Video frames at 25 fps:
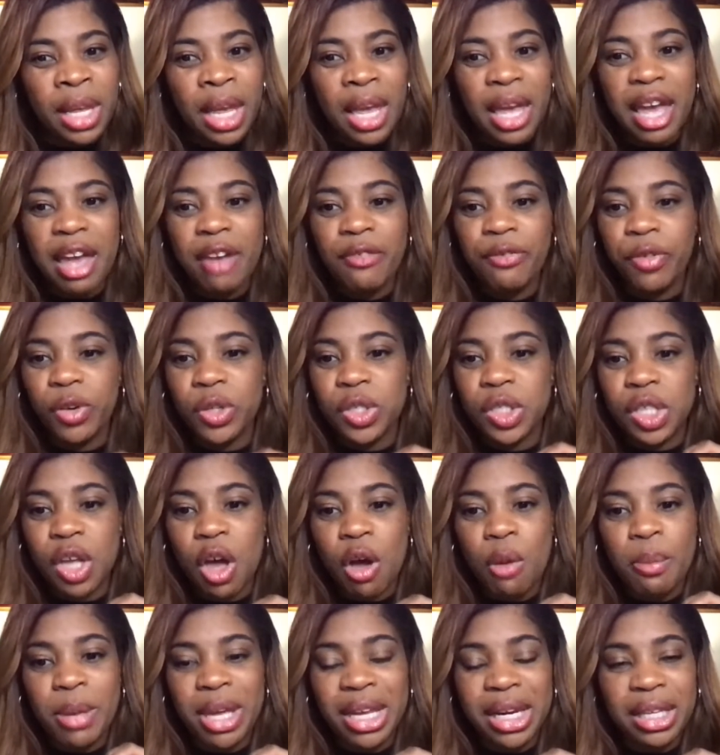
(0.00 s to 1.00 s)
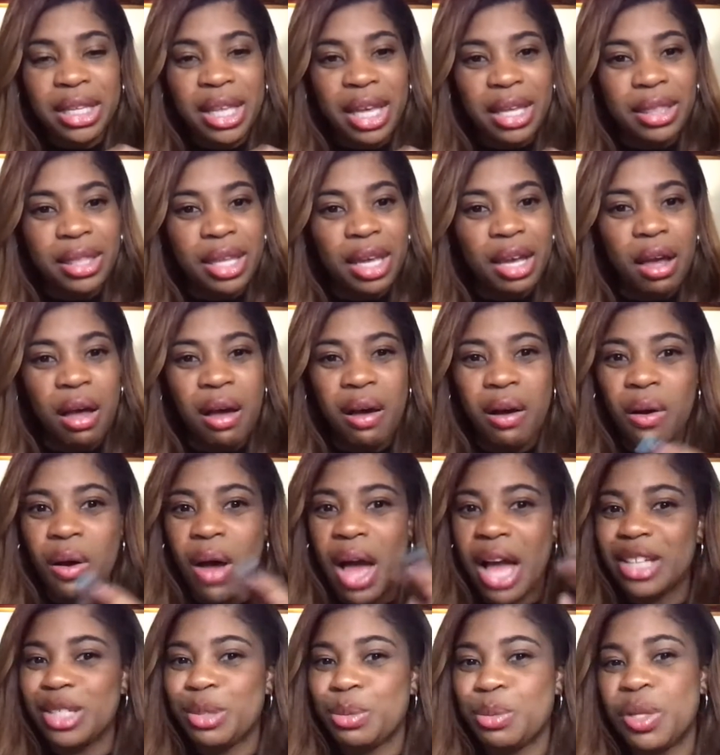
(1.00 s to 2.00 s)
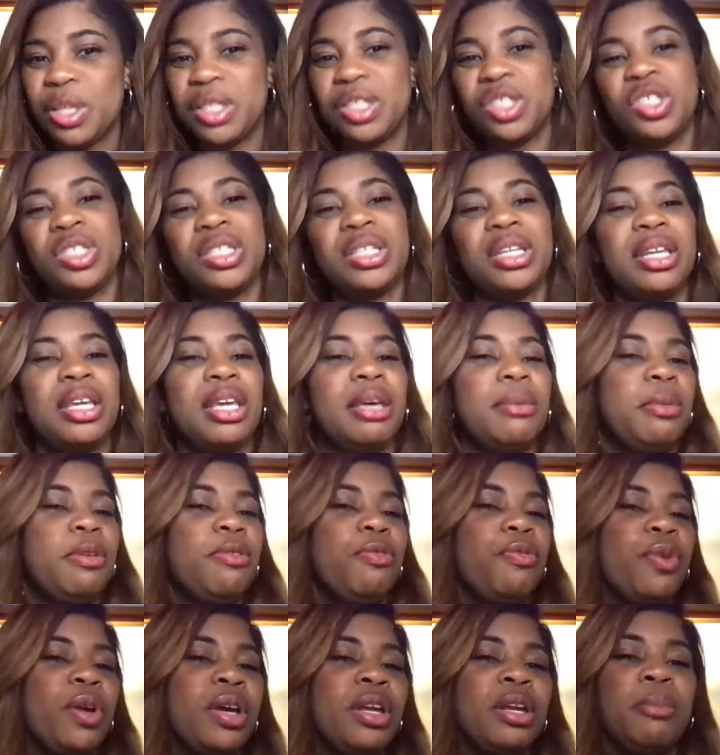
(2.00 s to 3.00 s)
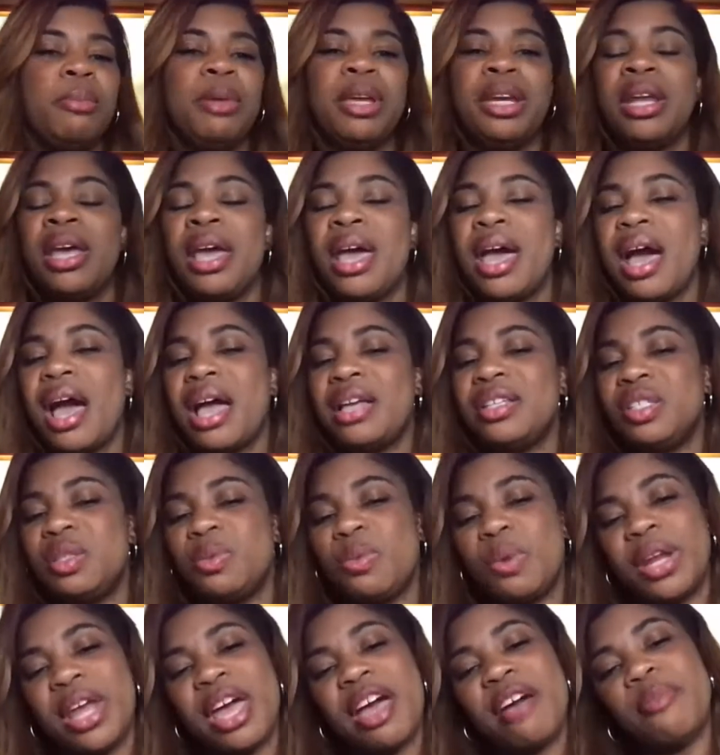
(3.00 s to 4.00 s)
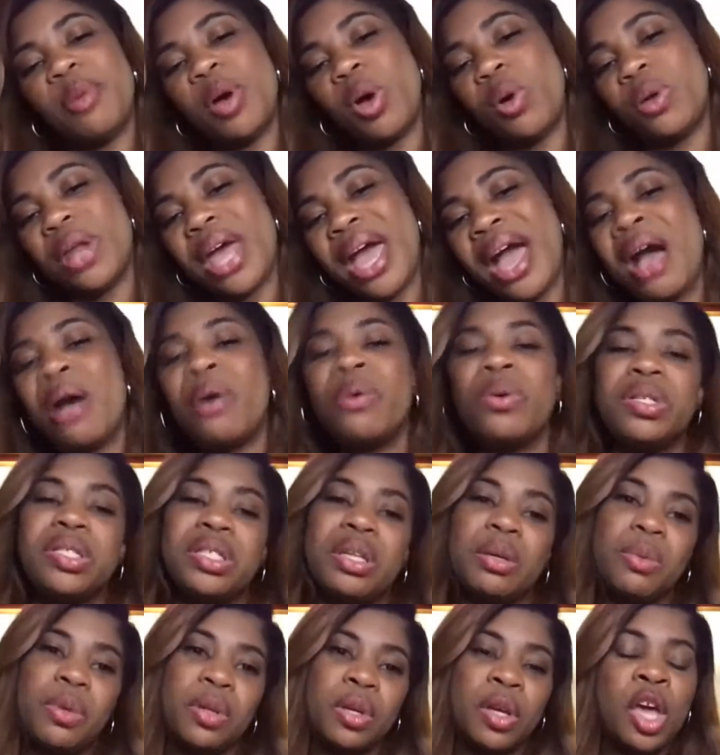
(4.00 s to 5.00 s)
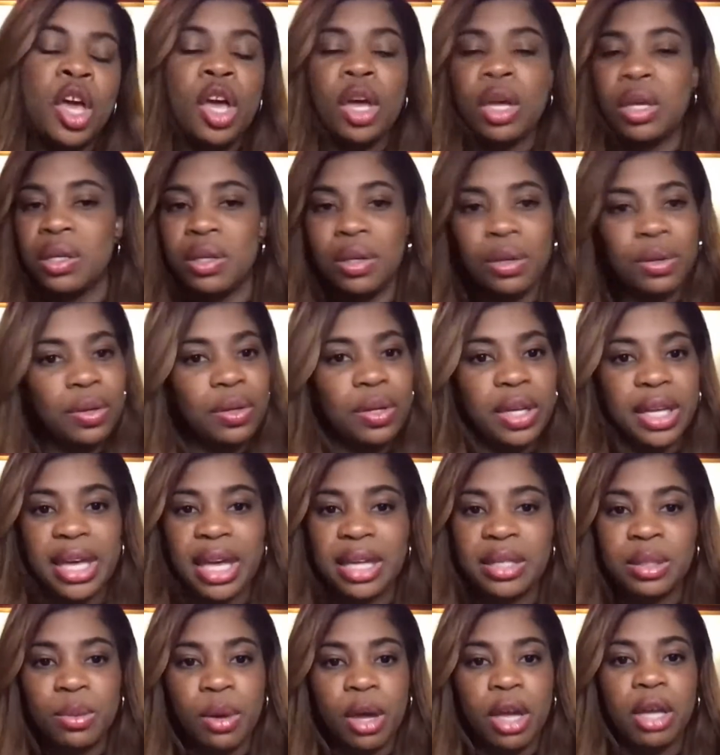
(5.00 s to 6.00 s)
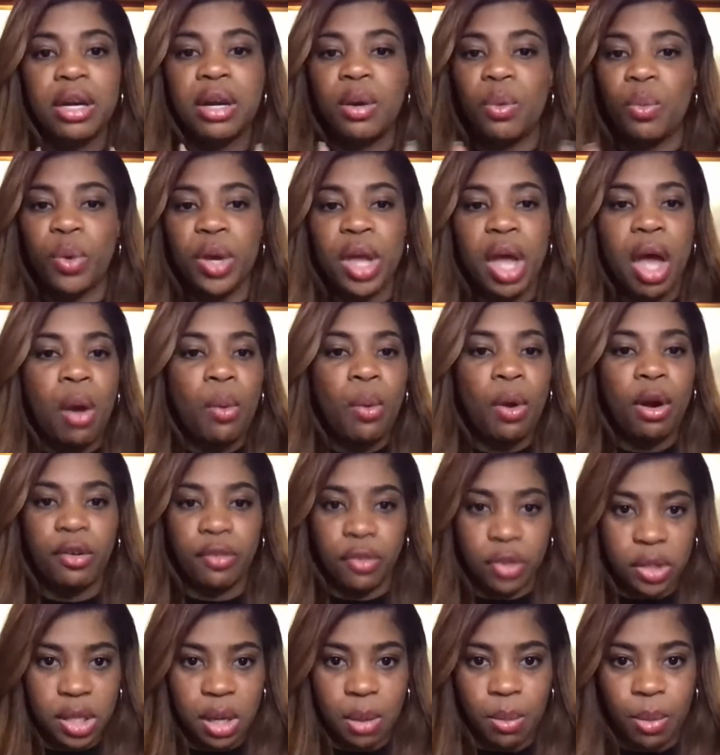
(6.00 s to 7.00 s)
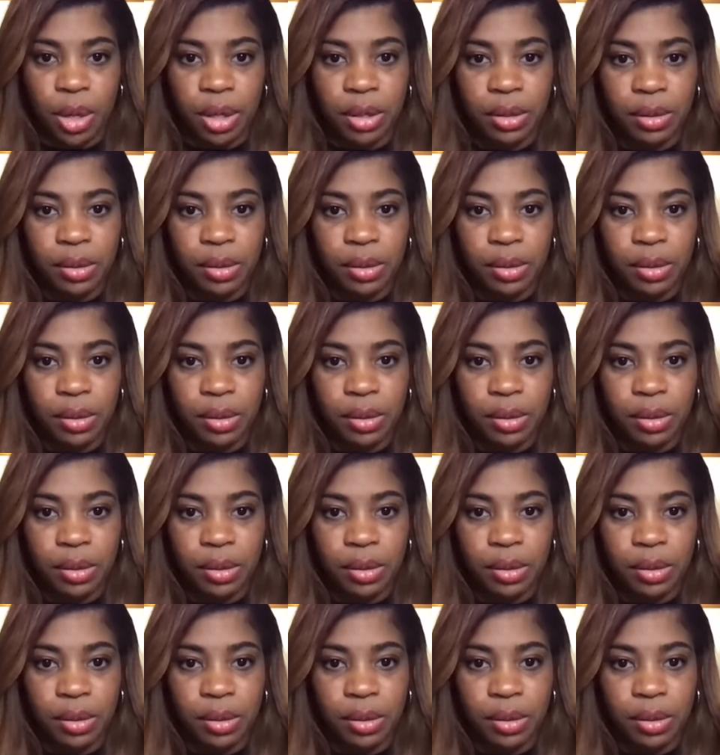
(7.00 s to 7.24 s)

And for so many, they think, oh, it's just going to give me freedom and I just want to have my own hours. I want to, guess what? We all work for someone.